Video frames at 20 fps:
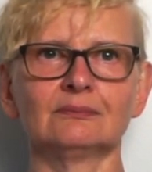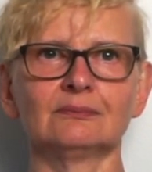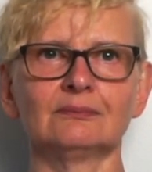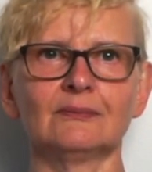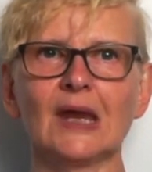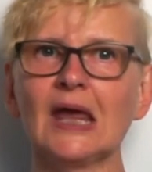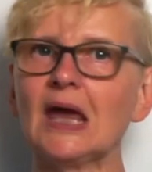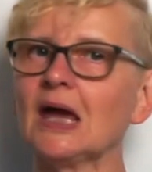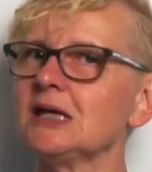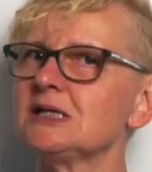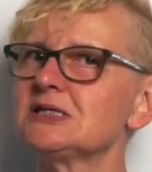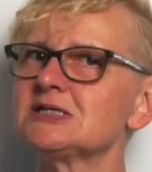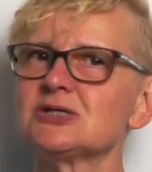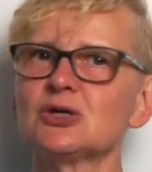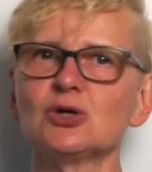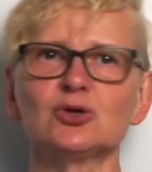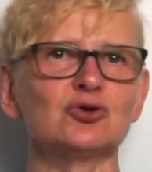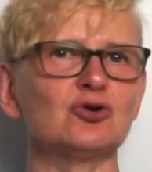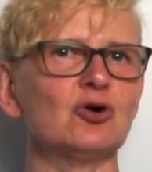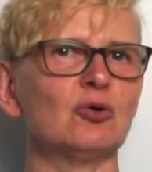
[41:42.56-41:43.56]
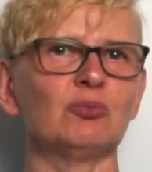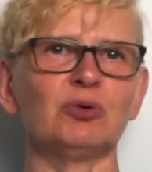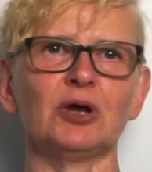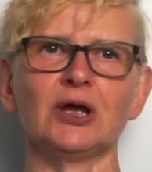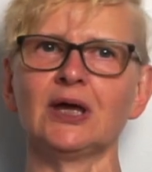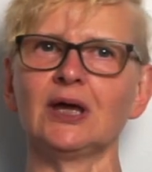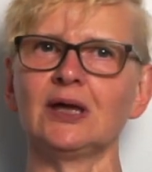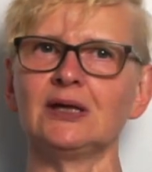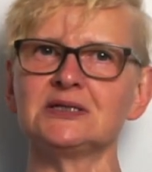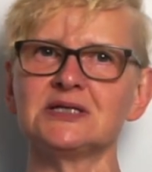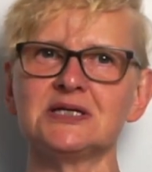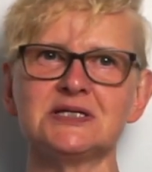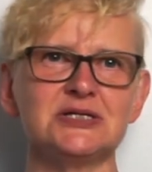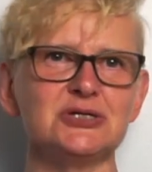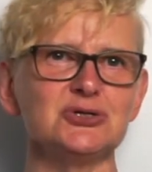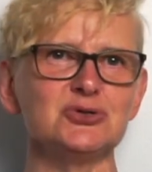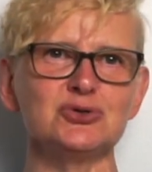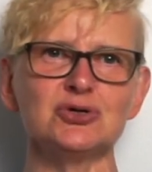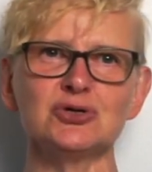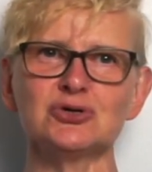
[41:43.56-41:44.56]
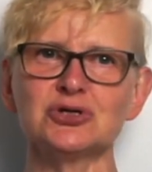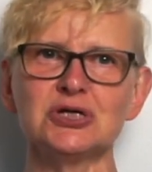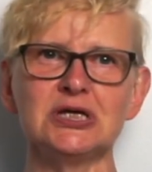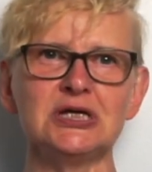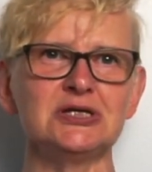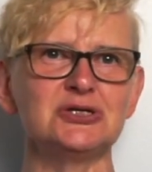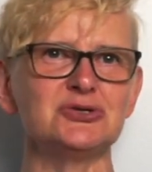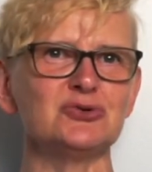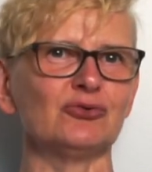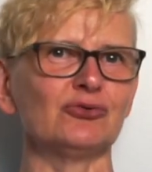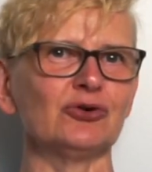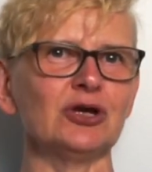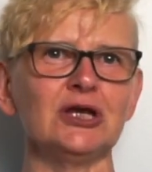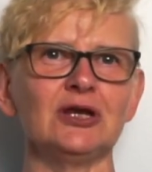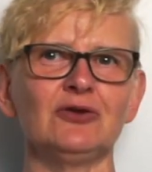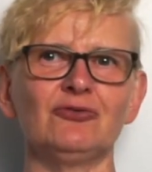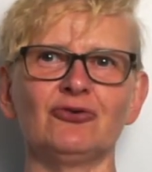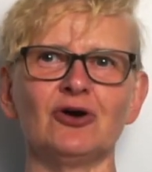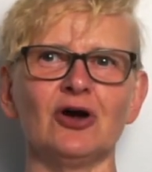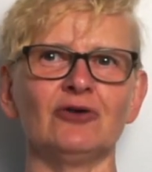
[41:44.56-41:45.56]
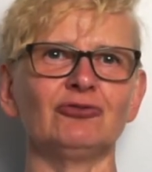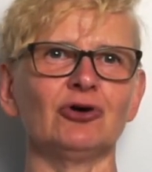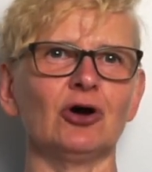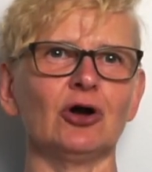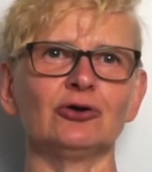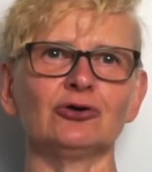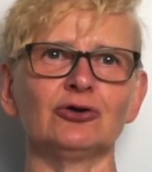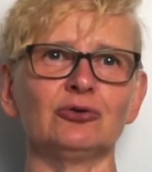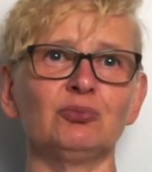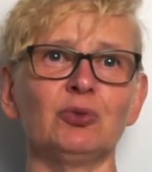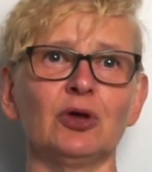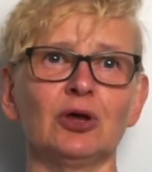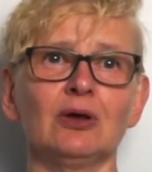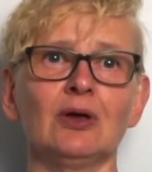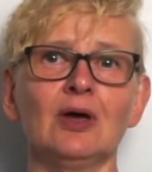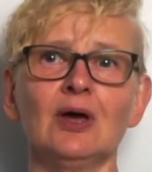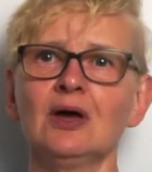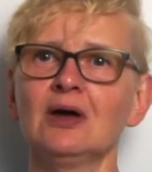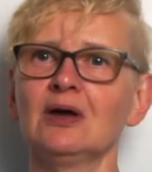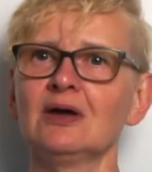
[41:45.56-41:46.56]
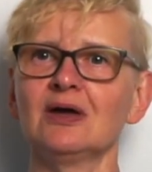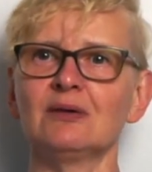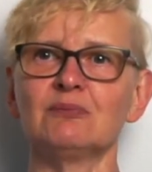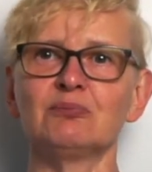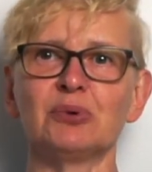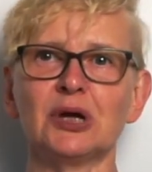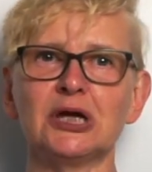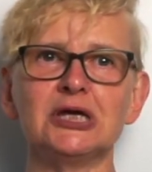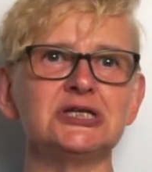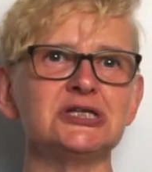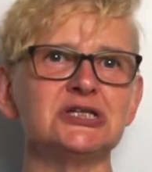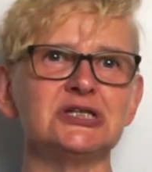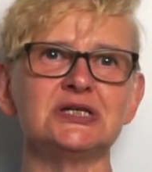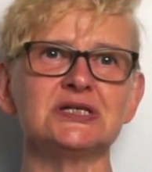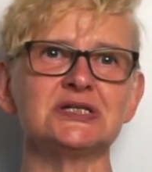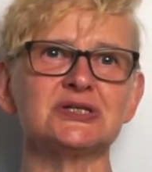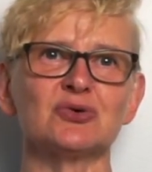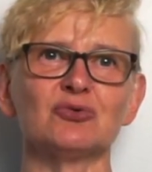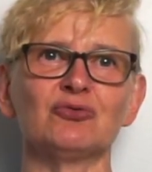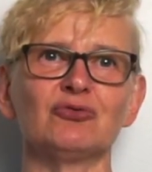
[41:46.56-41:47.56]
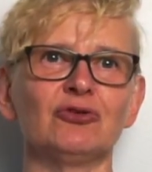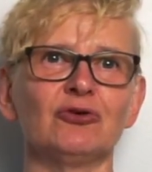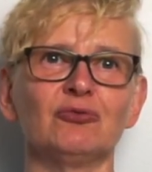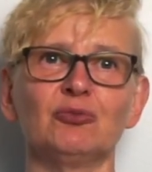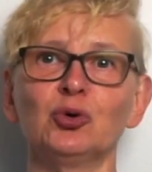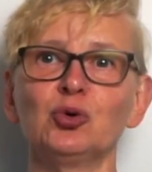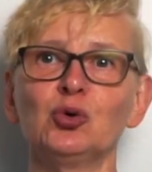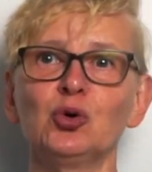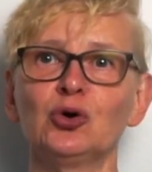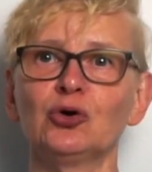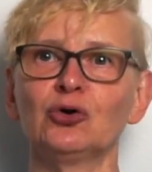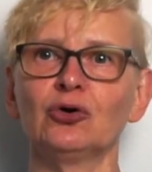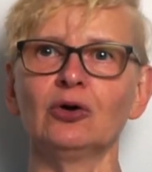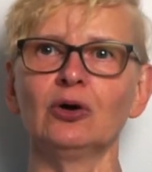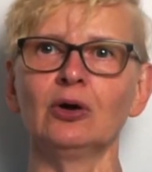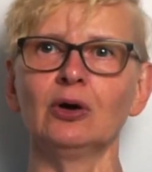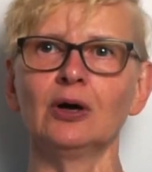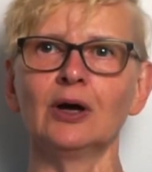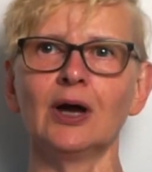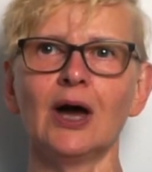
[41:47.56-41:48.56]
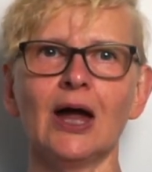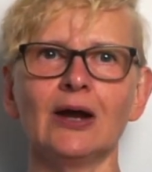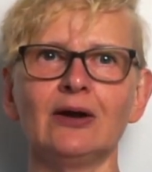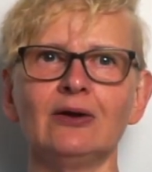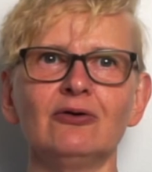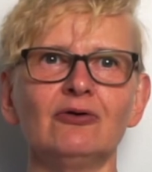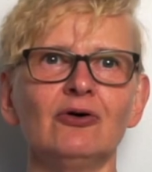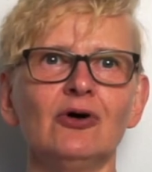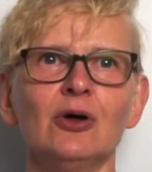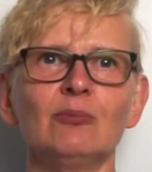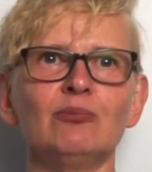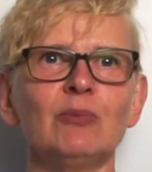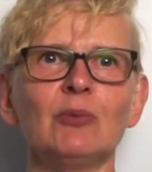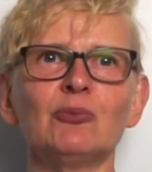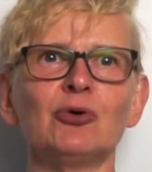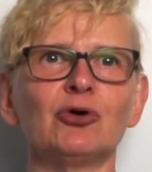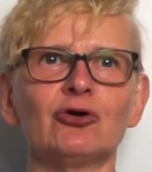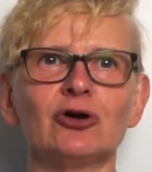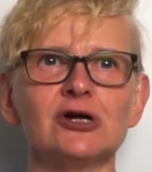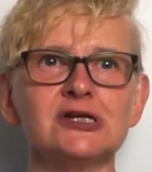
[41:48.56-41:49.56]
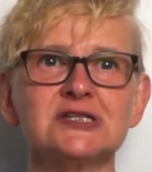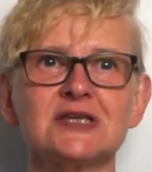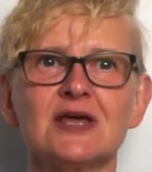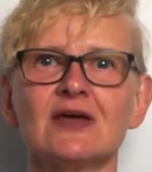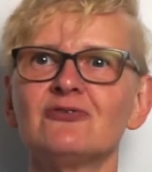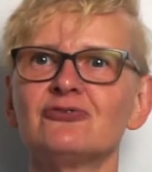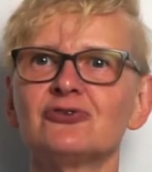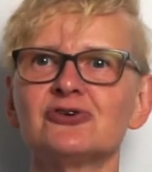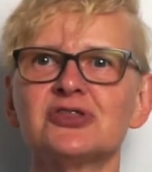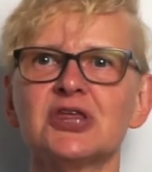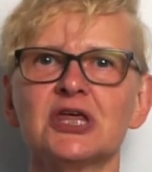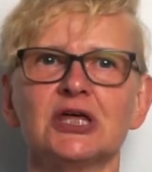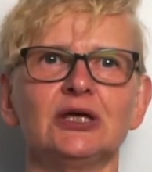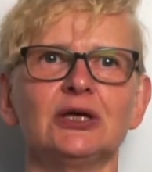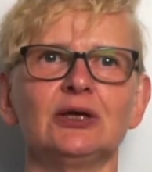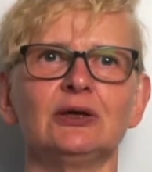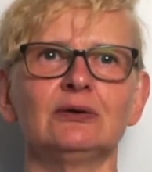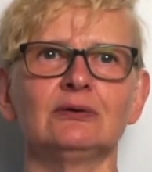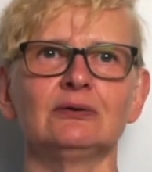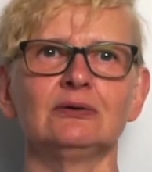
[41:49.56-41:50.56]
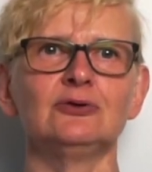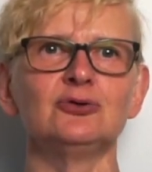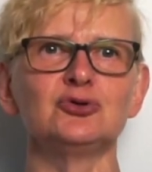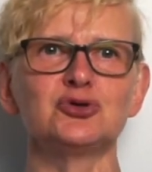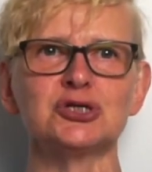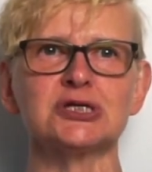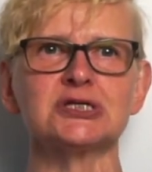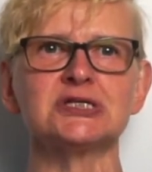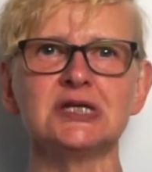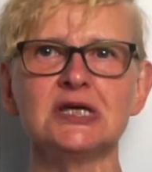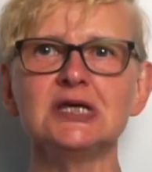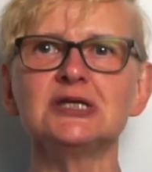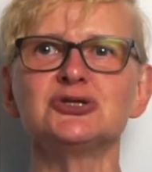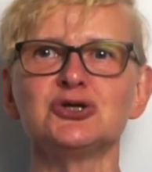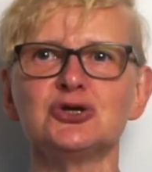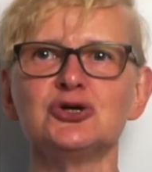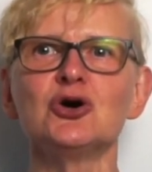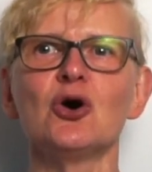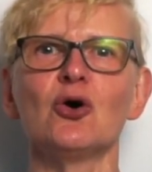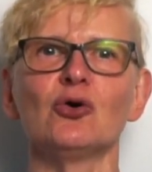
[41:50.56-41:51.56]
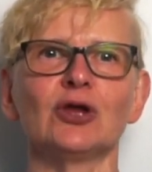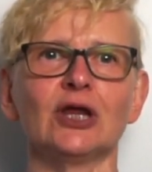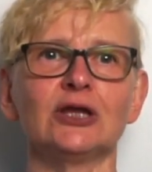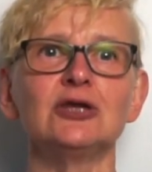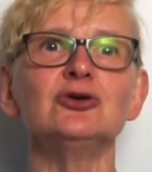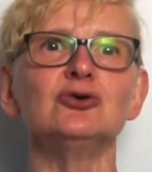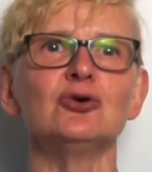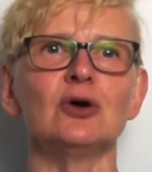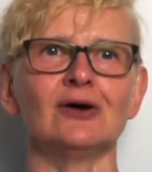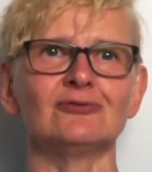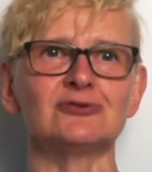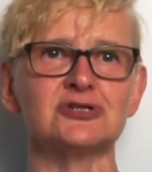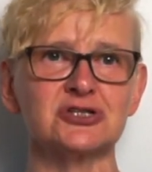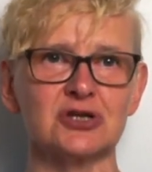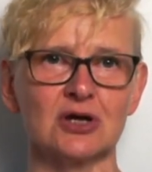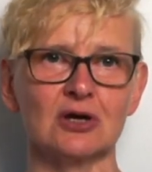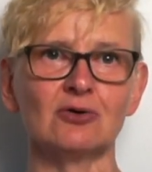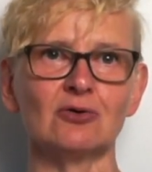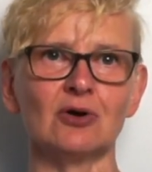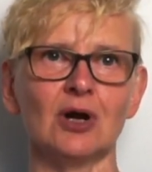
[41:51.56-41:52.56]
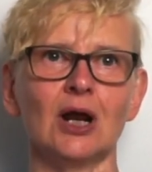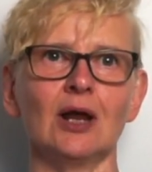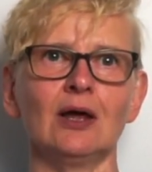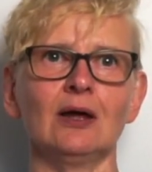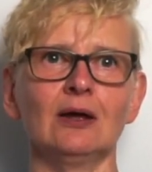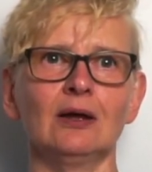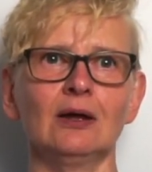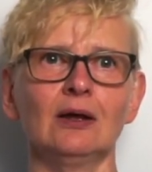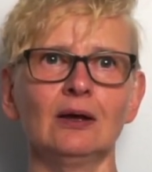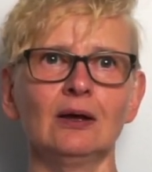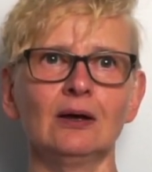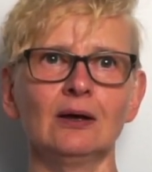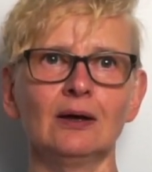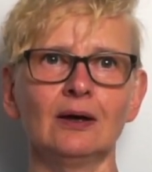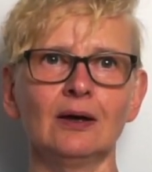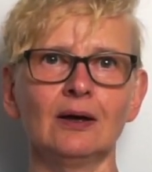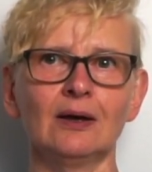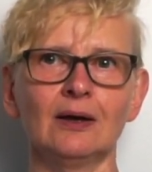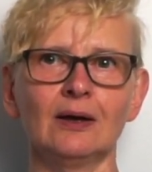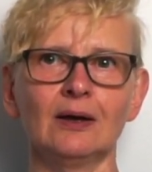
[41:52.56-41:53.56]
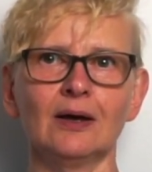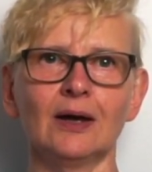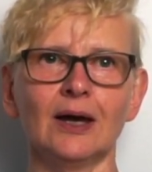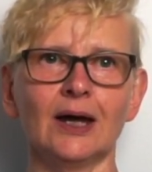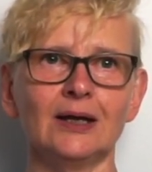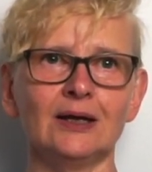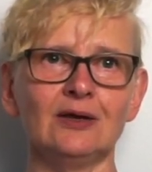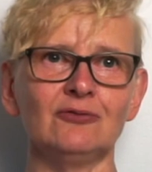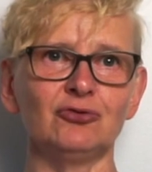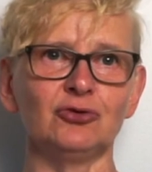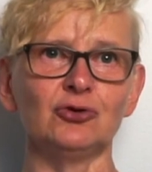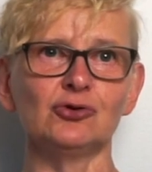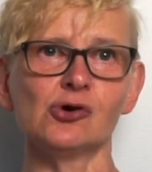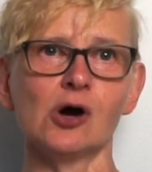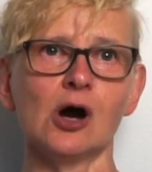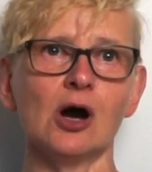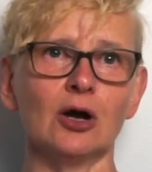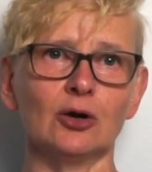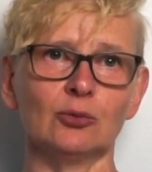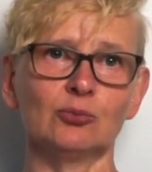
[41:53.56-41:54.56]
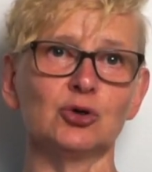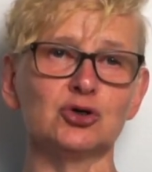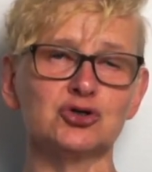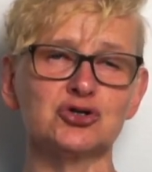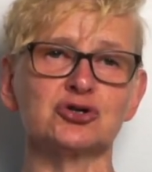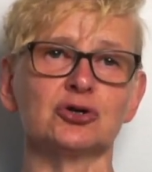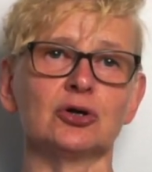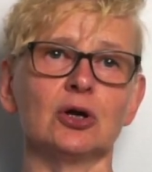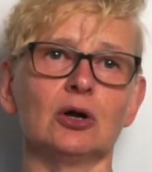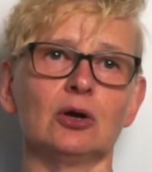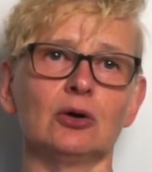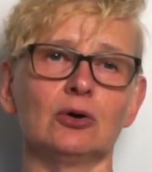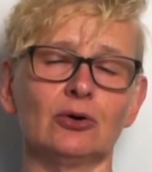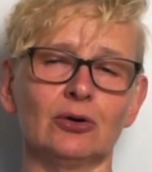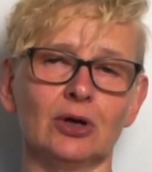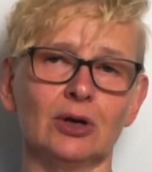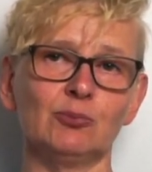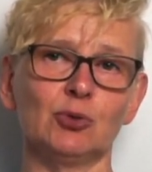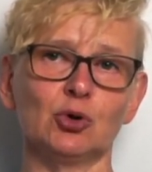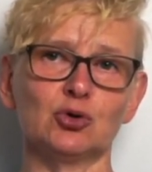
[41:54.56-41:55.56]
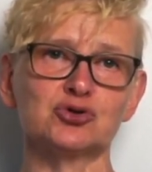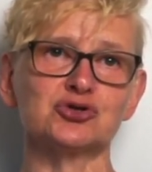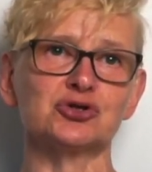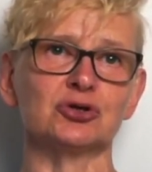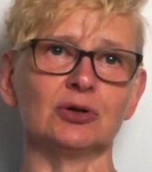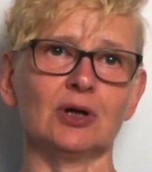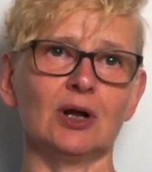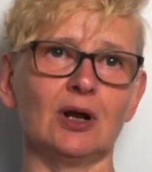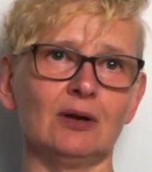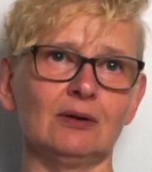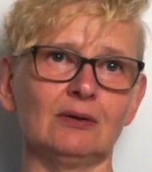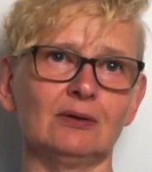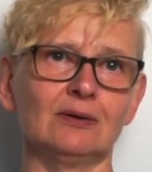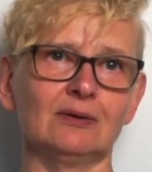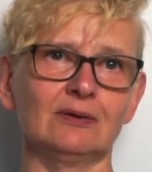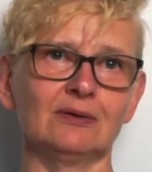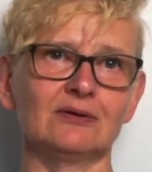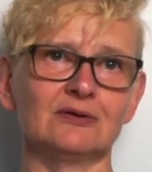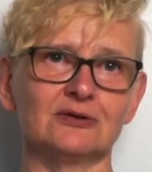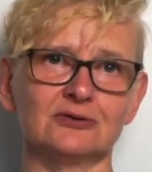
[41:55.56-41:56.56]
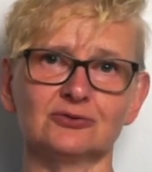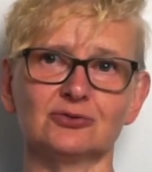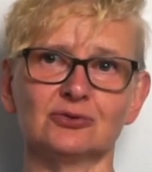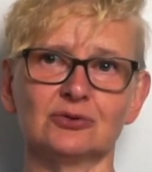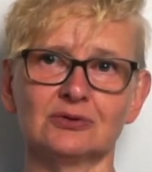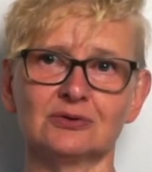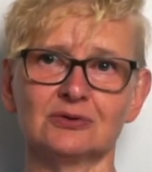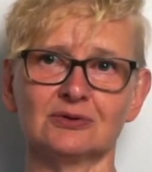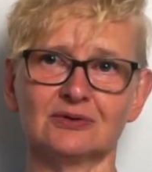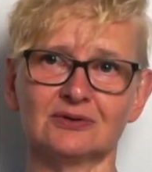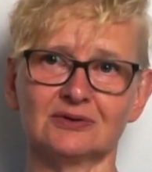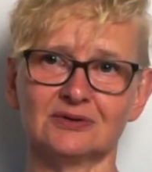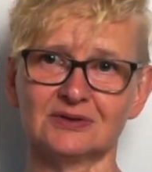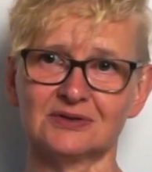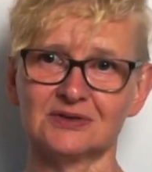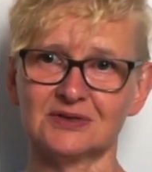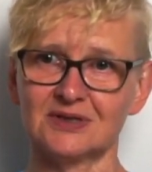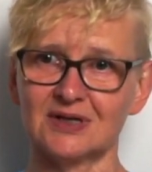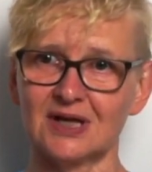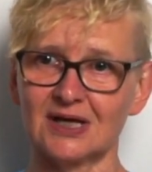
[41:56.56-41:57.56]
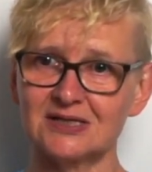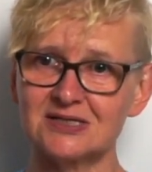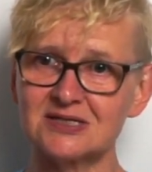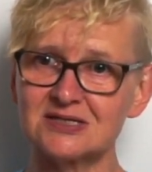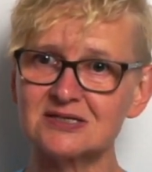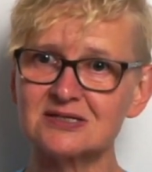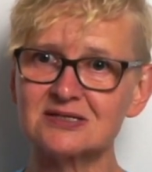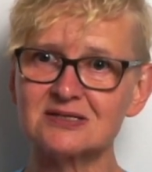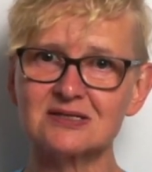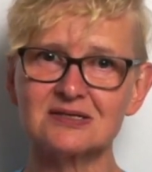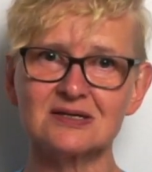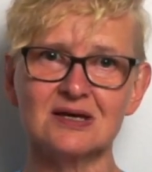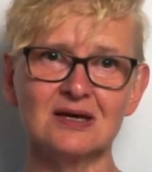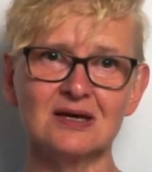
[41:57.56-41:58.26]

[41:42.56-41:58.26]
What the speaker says: Yeah, it's not complicated. You don't need to read 500 pages of the book and memorize everything. You just need to know that you have a sacral, and if you are unemotional or emotional. That's